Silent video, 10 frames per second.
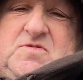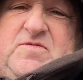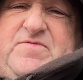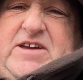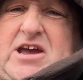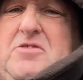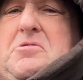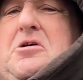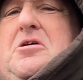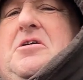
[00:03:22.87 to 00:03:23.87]

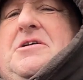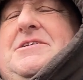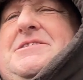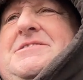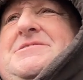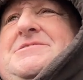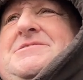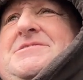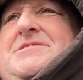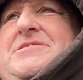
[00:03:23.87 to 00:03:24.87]
VOR.
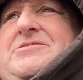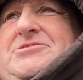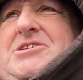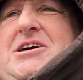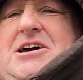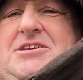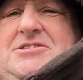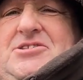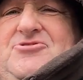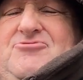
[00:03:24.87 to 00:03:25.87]
Shout out
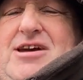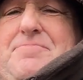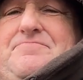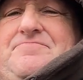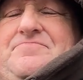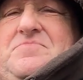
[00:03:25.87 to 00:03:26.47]
to Tram.